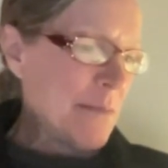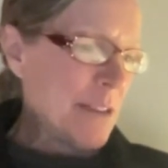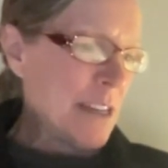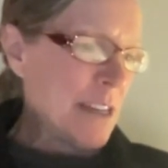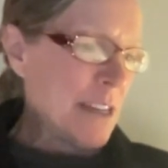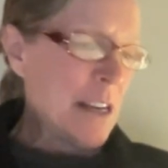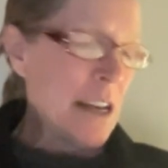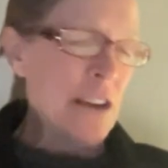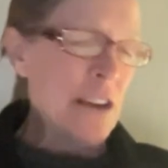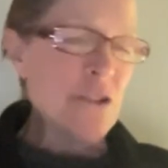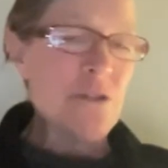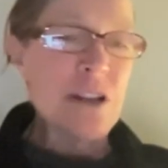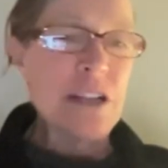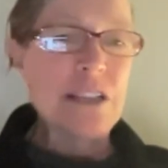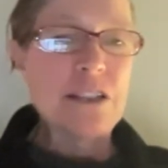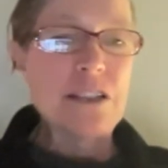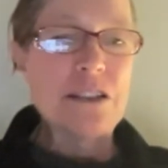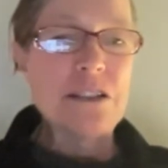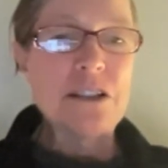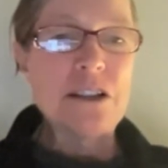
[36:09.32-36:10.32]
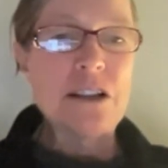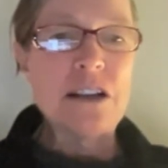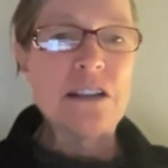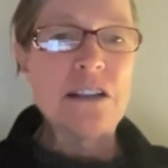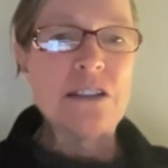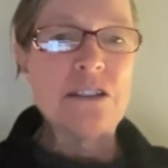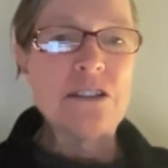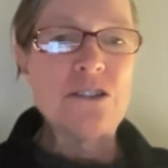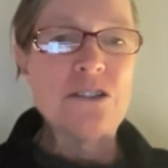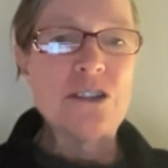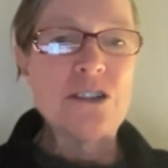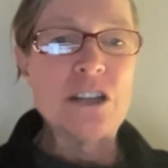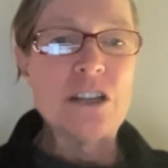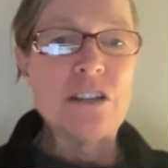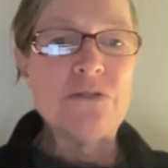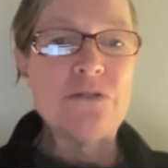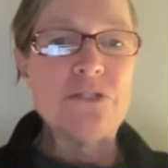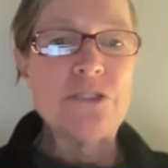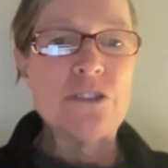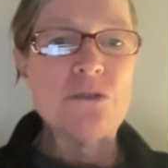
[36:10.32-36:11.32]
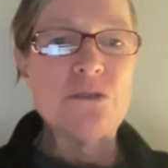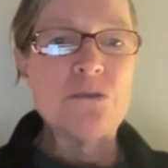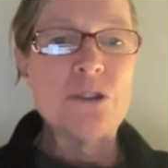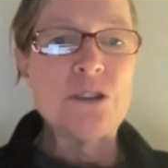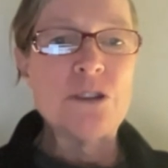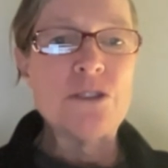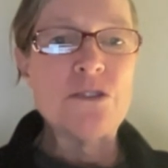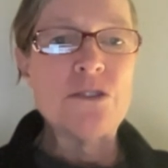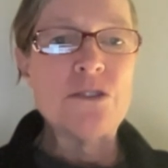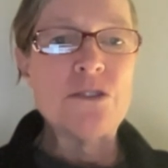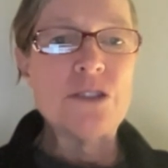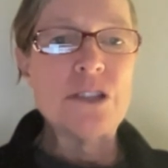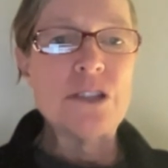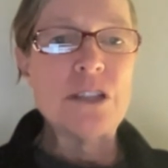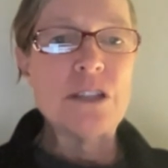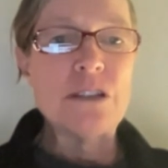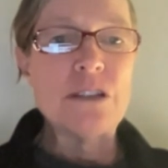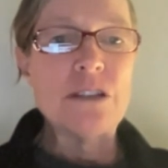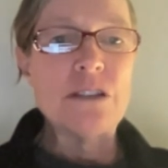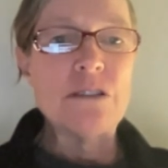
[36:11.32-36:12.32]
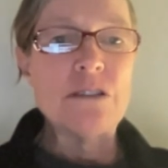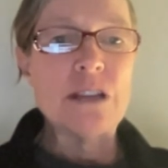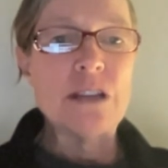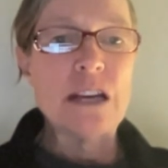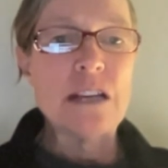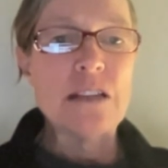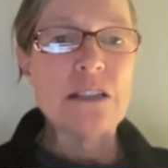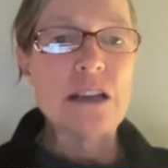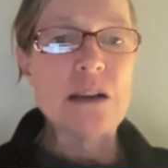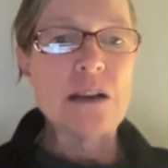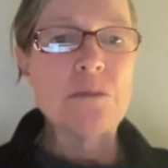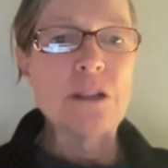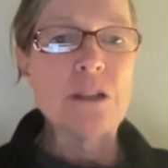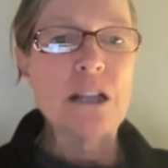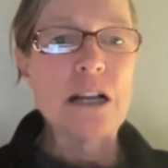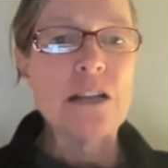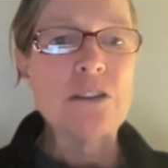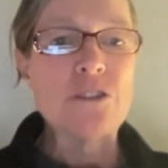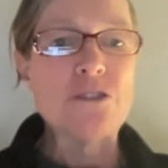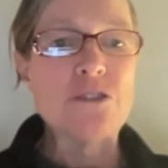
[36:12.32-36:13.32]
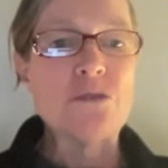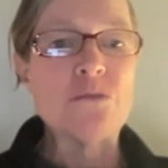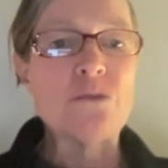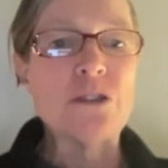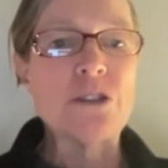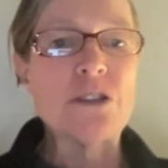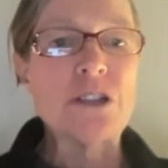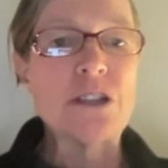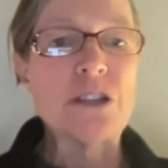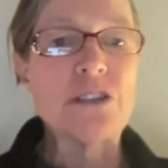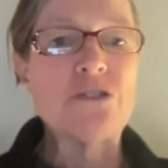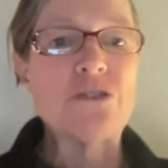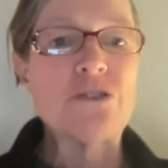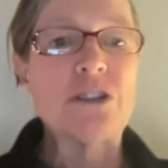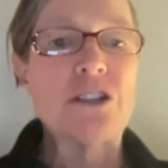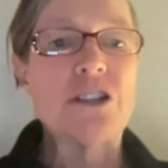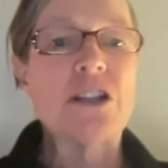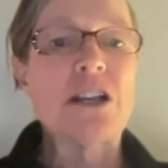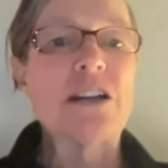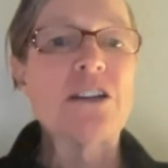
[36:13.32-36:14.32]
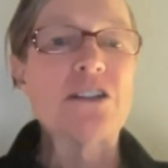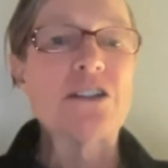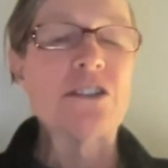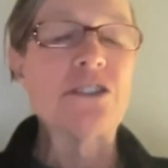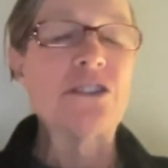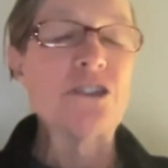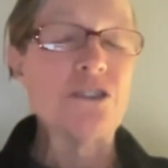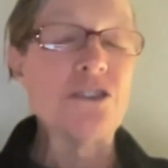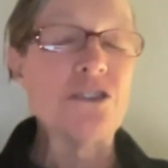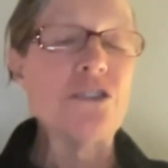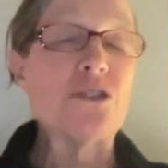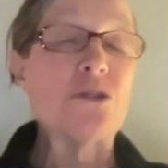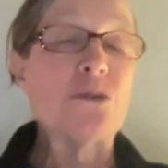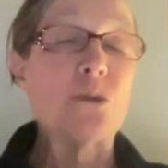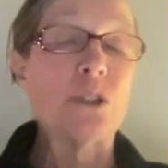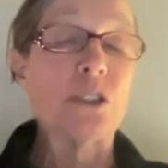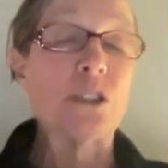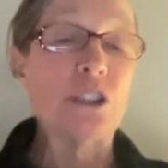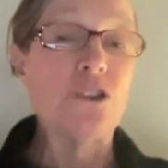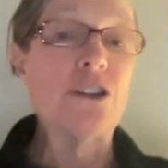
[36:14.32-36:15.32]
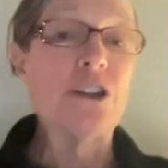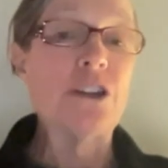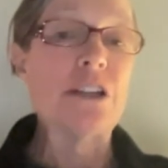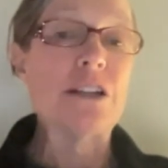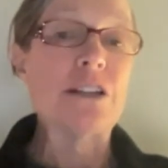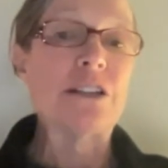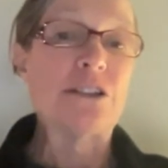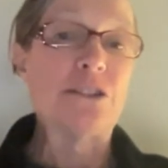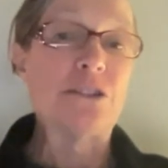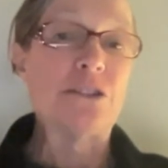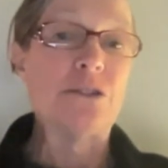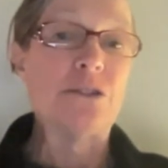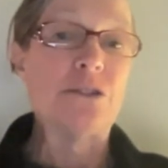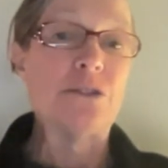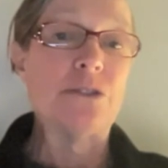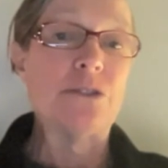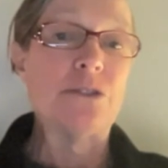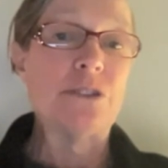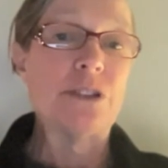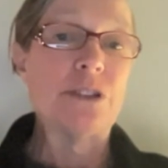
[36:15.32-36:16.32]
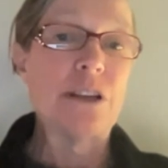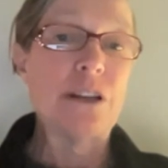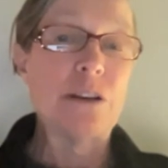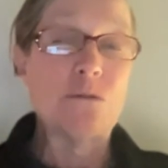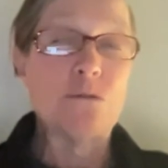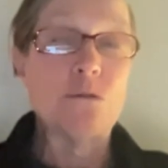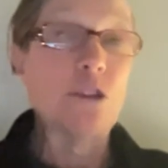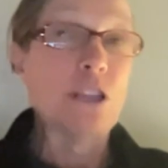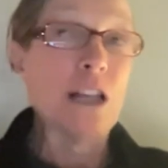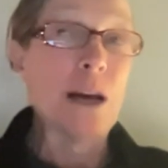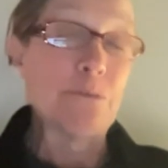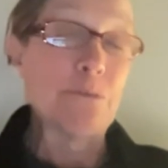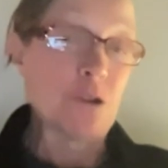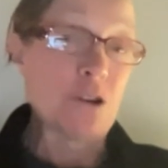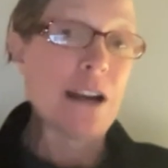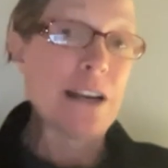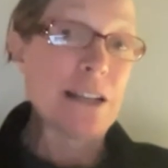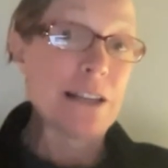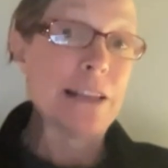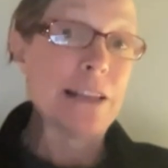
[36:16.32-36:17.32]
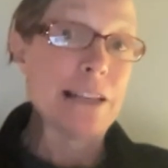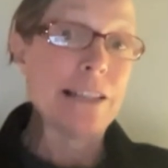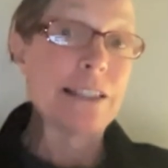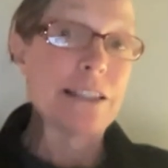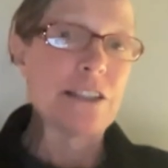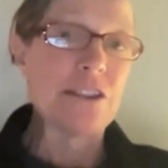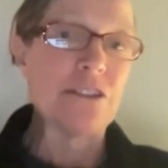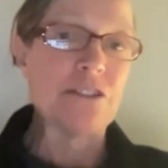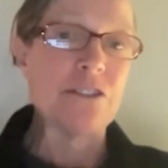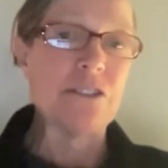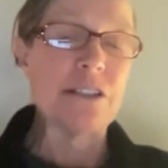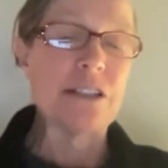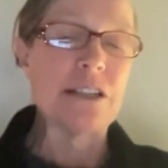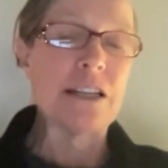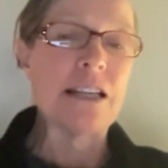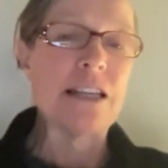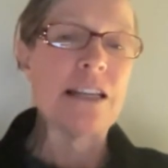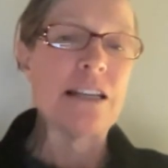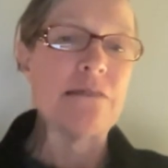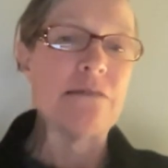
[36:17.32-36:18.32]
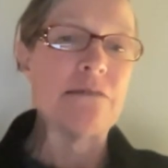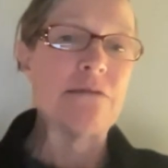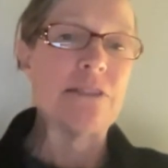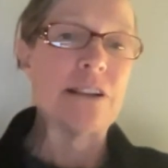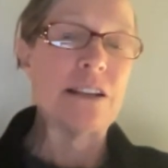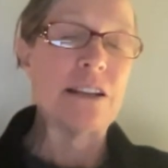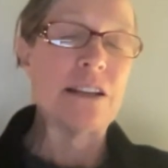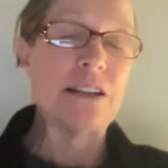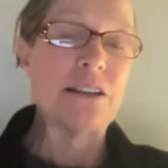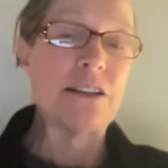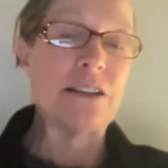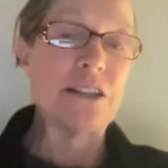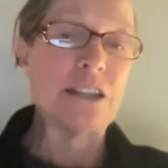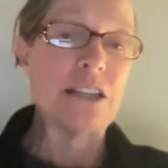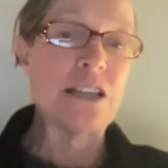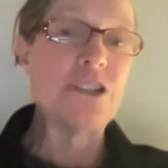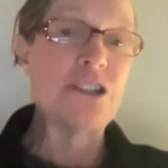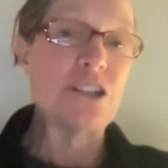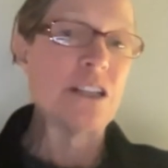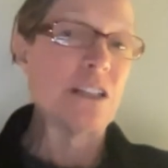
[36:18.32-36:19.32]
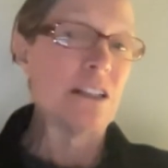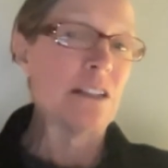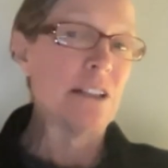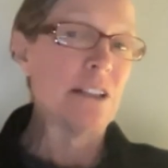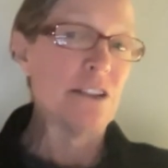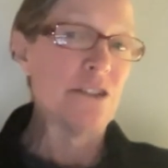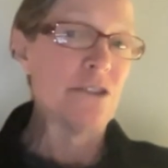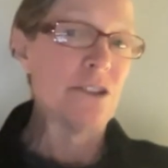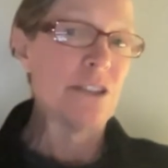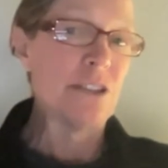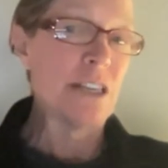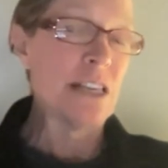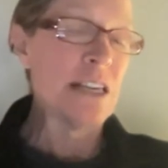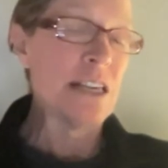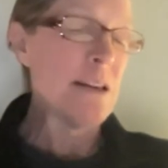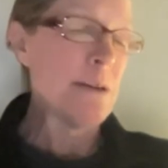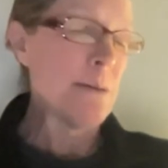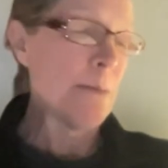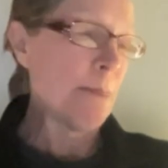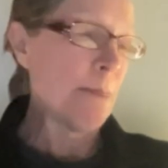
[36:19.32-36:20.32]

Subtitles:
Another exercise, Jennifer, that we used in that same classroom with teacher education students who were learning to, upgrading their skills in teaching literacy,